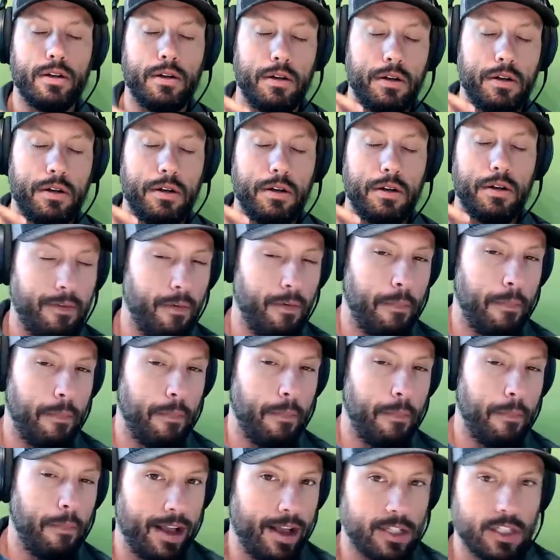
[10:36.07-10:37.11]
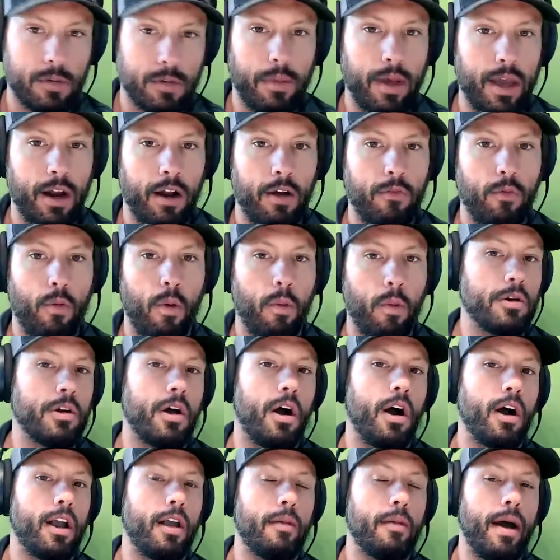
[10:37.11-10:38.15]
give a better estimate of what we're
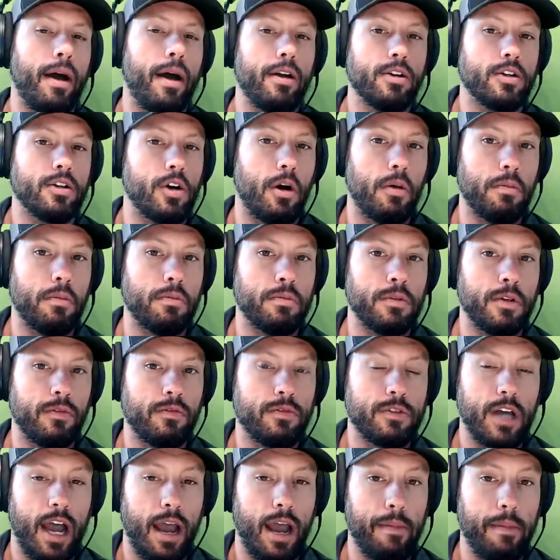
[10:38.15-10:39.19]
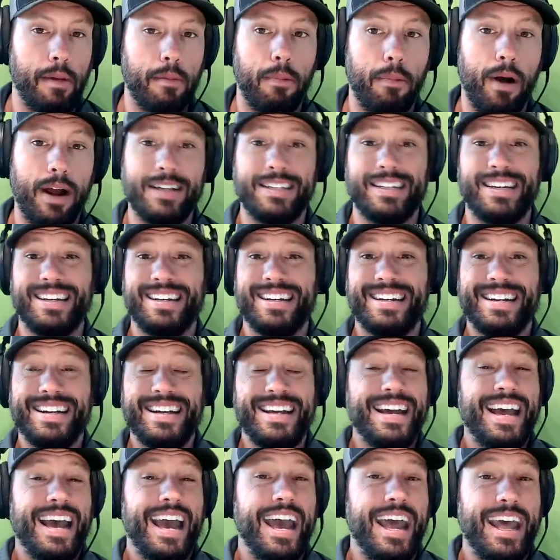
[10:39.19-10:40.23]
talking about in terms of time and pricing.
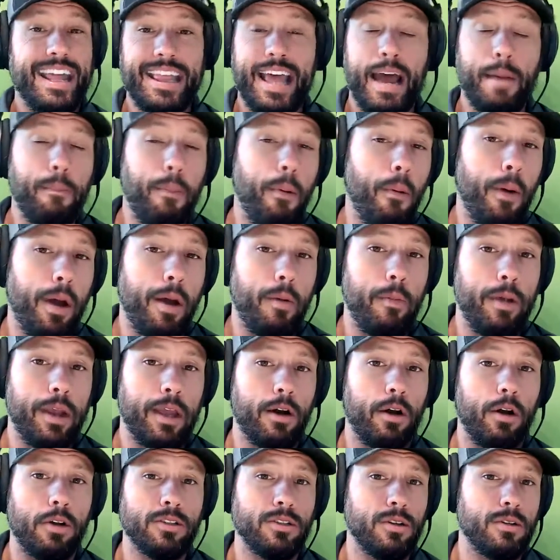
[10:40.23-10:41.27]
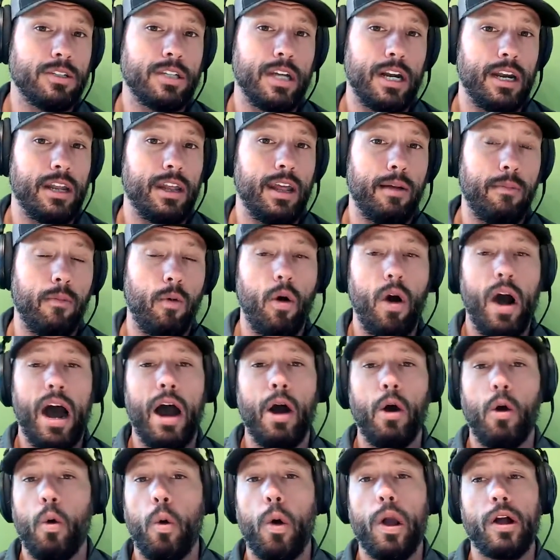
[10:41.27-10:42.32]
And at that point, we can also say to them, well, how
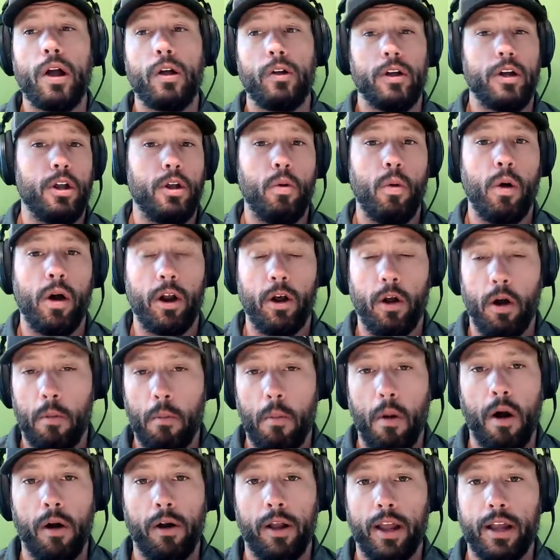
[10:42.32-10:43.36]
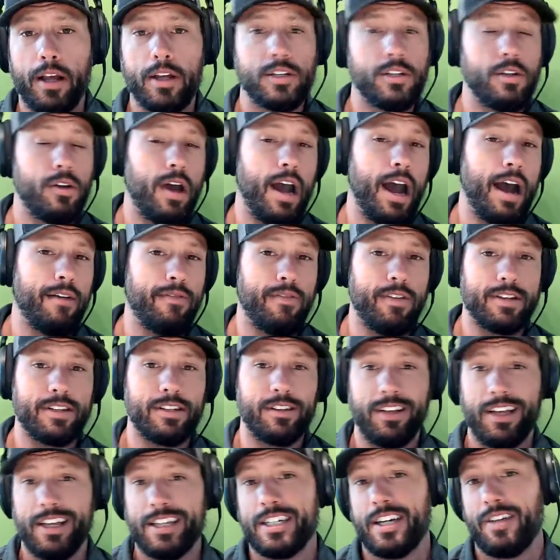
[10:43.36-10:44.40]
quickly do you want to go to market? Because you have this
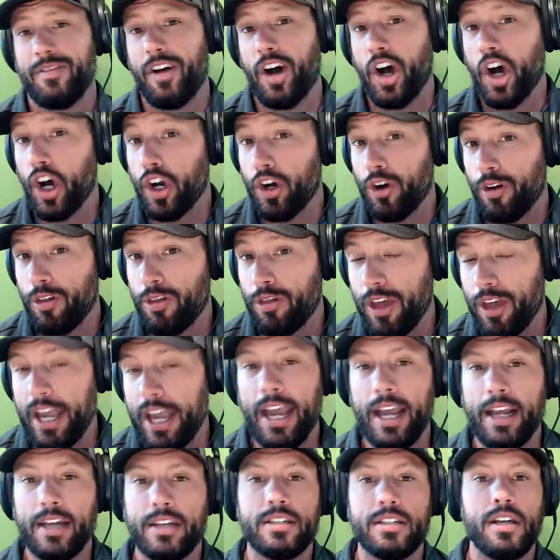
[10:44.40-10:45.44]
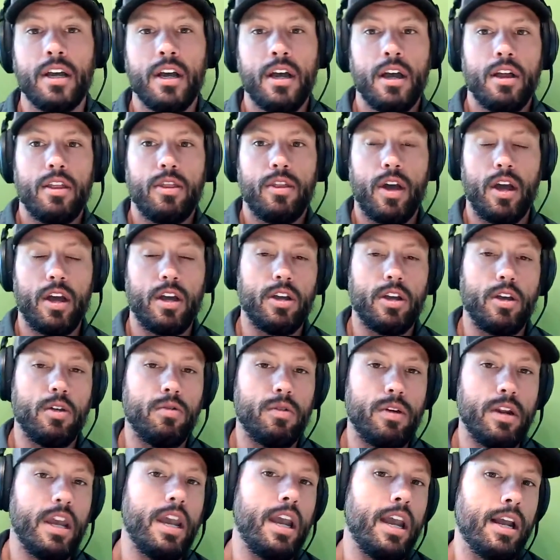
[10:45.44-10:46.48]
list of 100 things that you
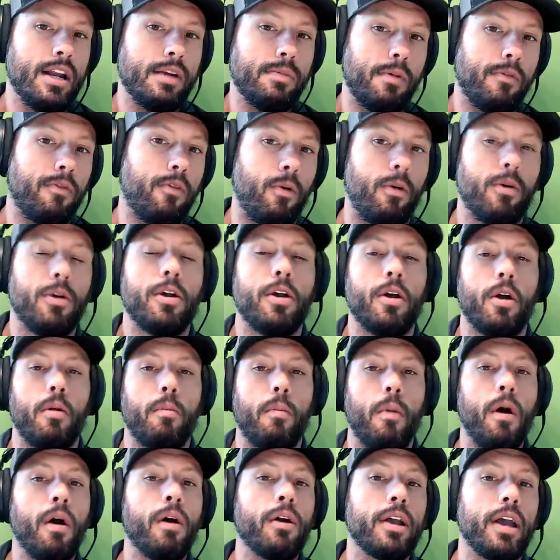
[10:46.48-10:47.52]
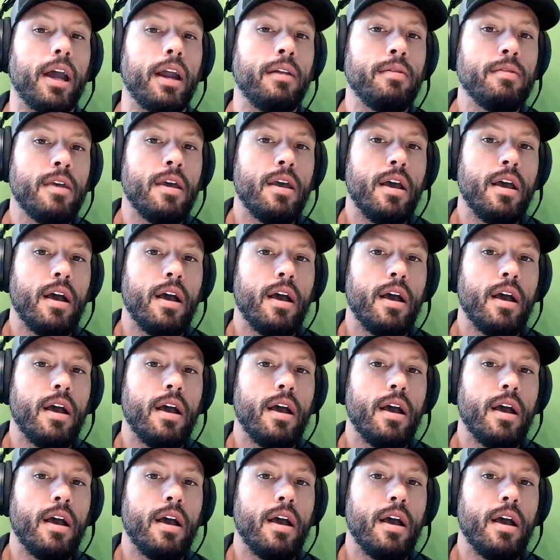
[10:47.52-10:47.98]
need before you go to market.